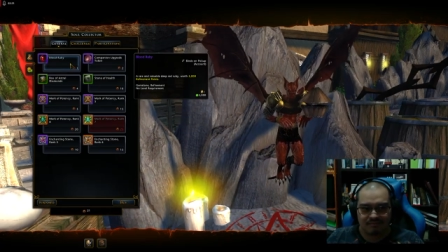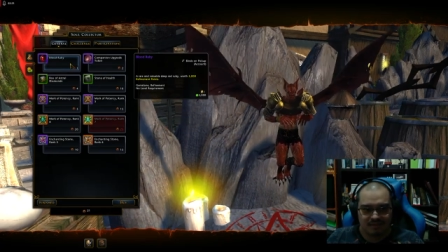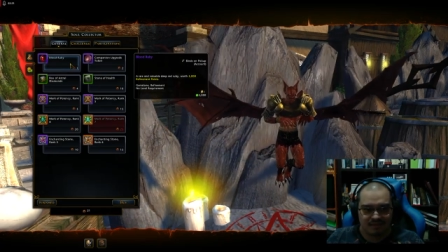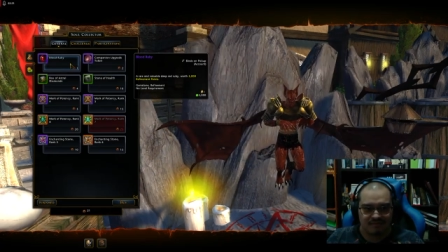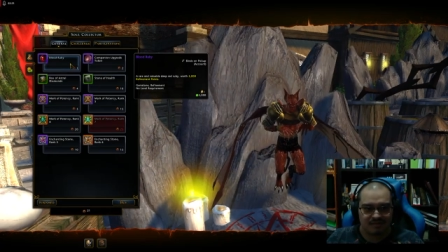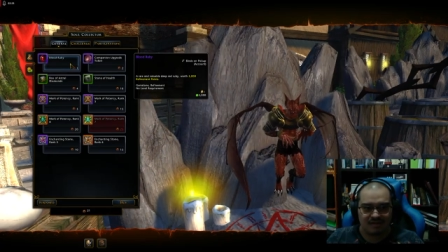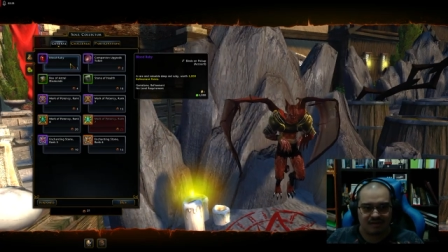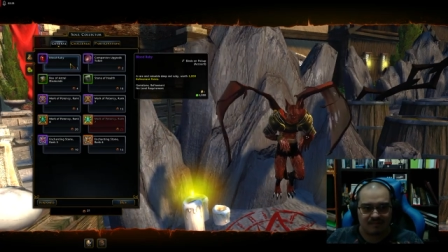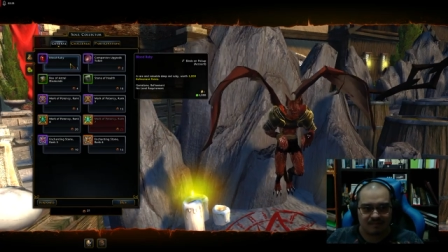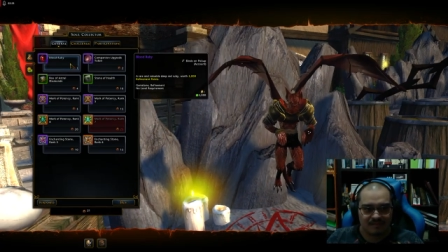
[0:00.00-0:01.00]
literally
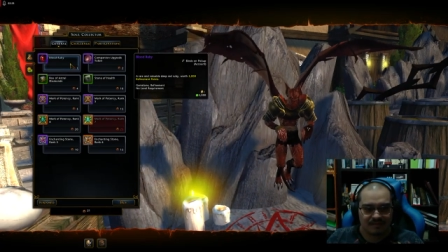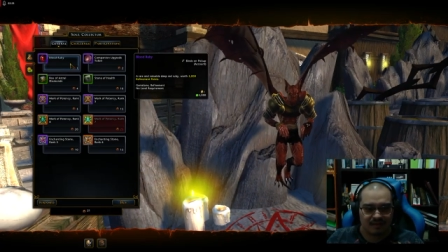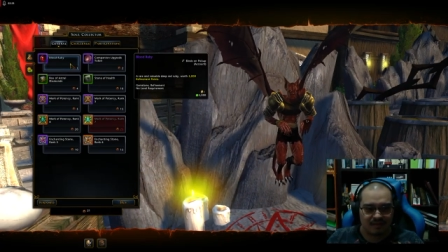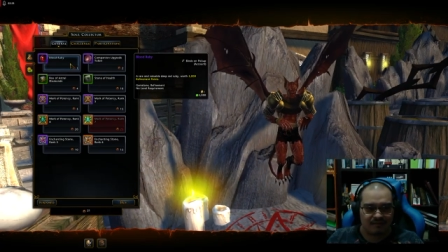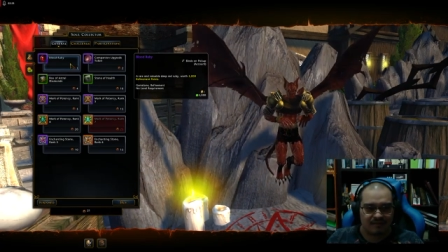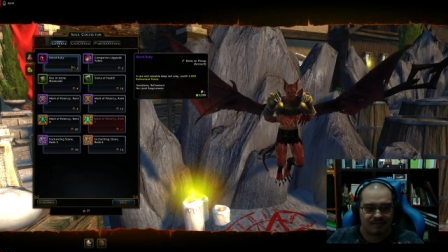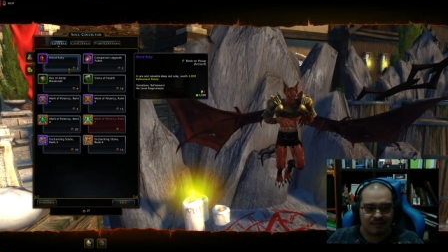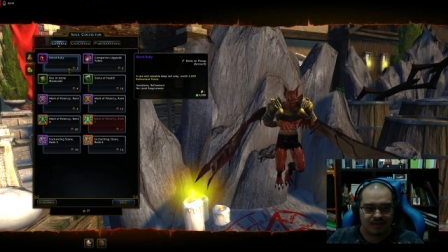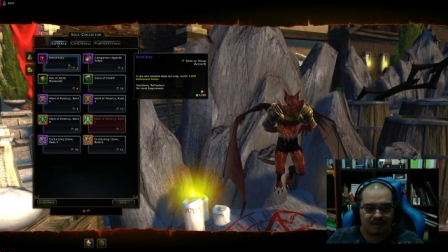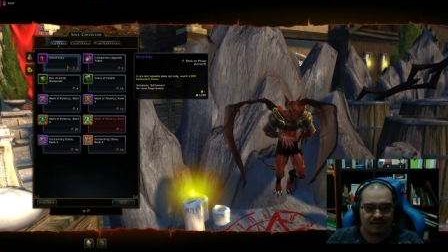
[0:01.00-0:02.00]
gave them
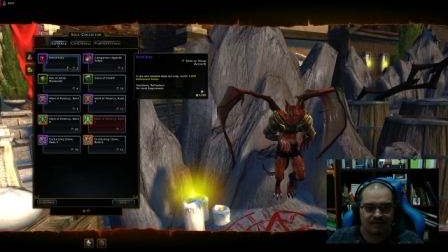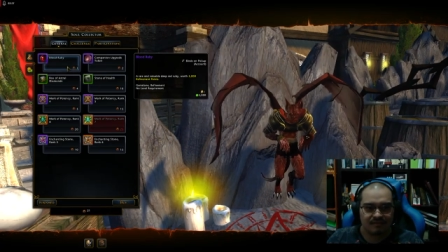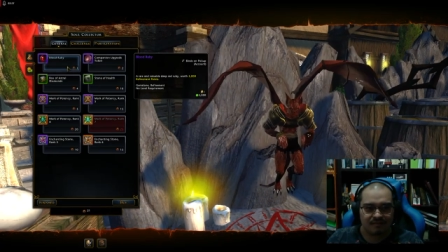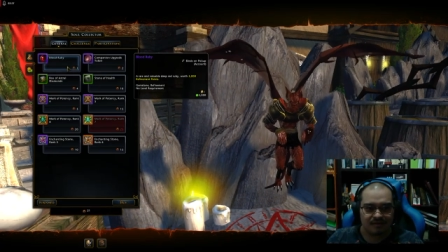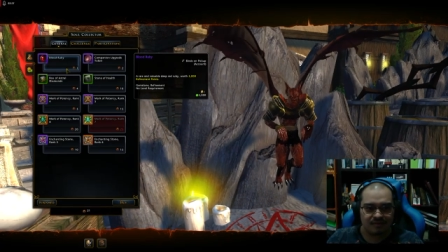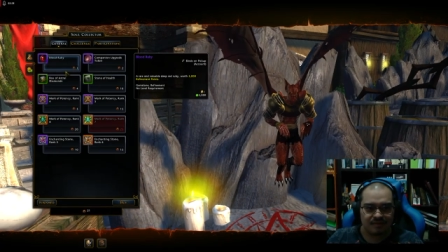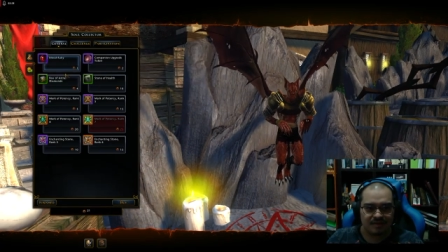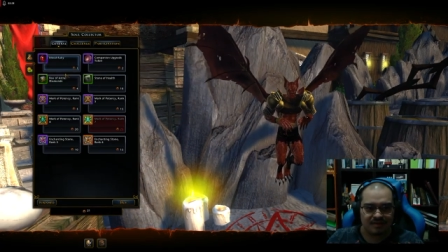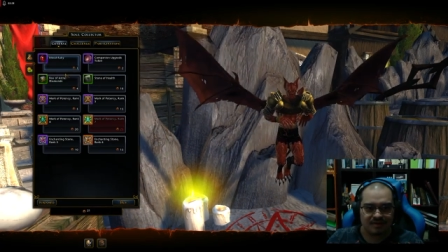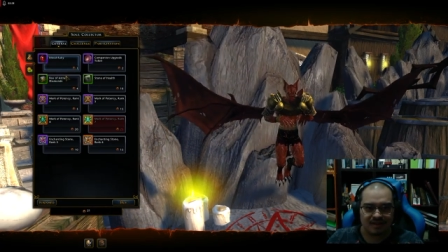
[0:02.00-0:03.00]
away blood
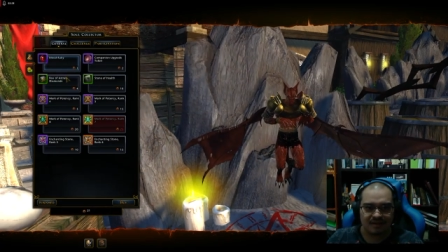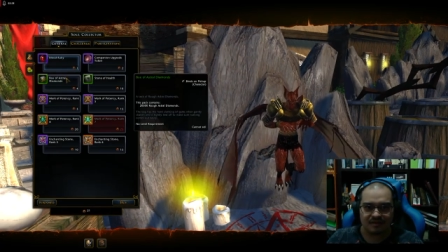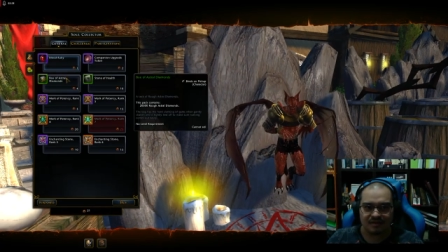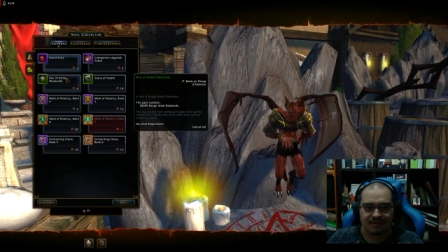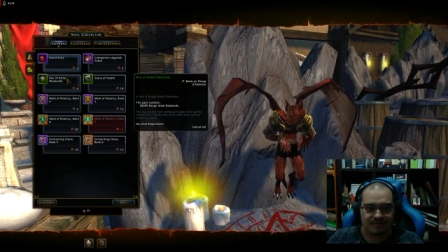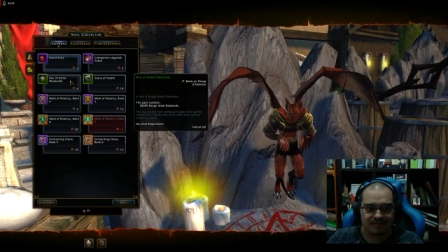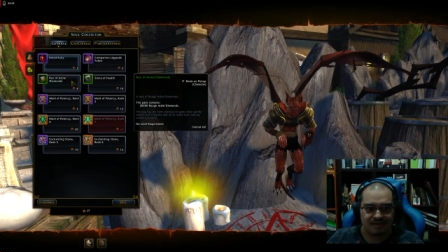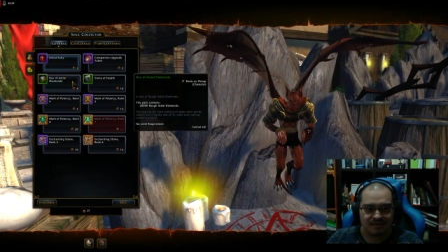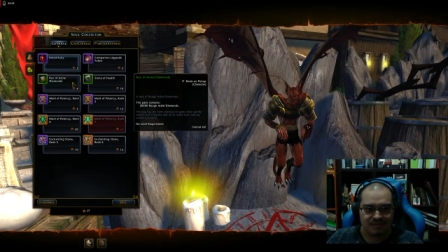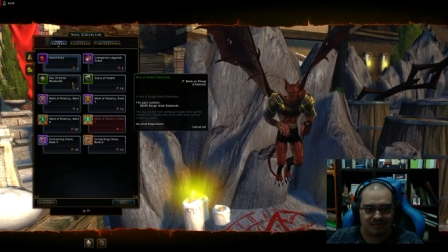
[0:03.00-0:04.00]
rubies now I don't really
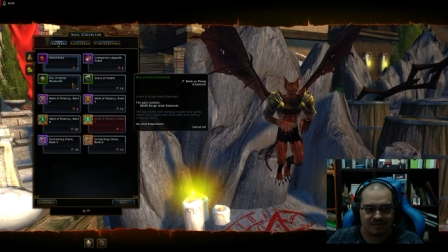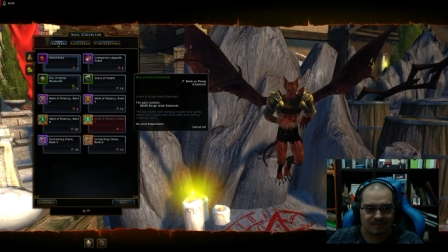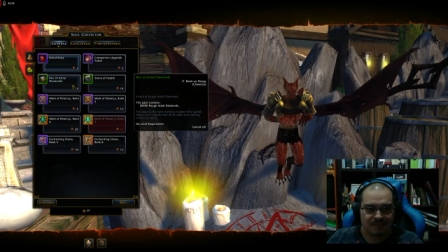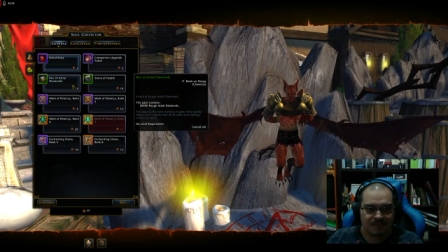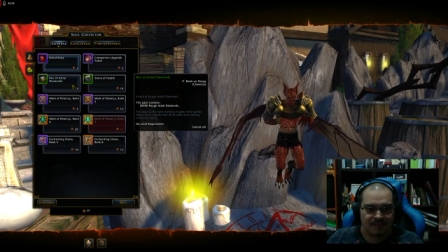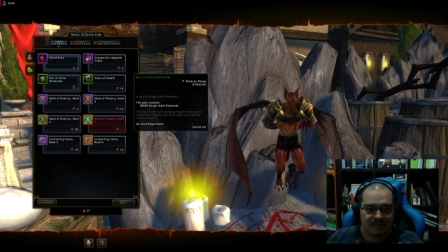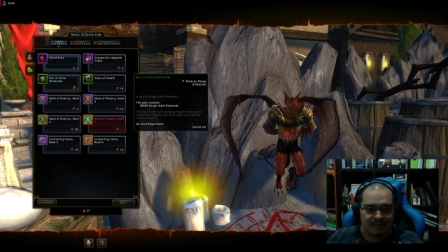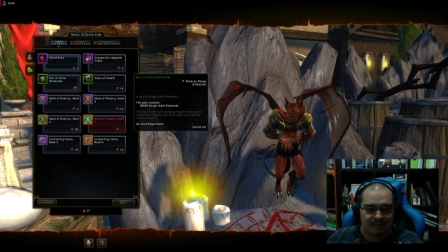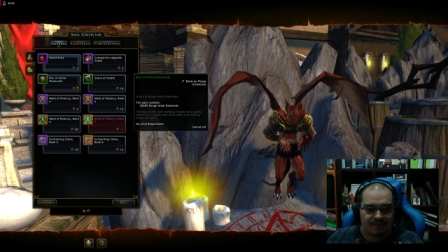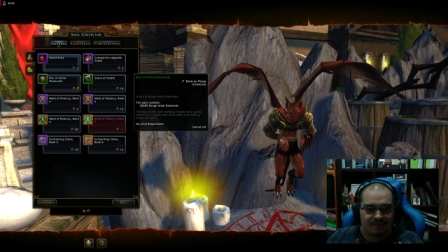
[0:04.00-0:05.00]
use them
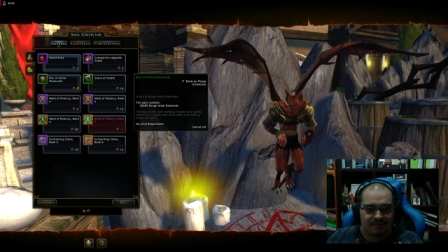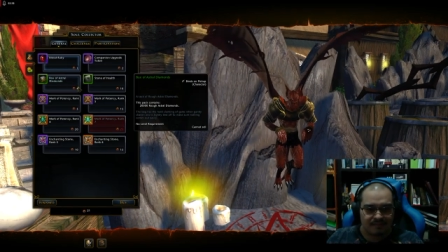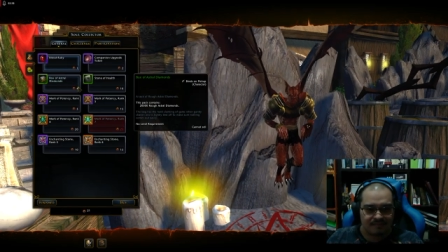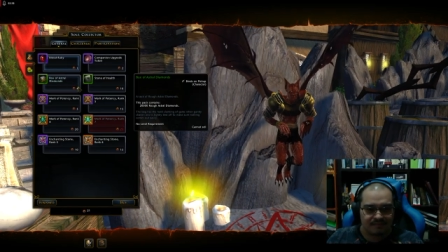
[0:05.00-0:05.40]
um,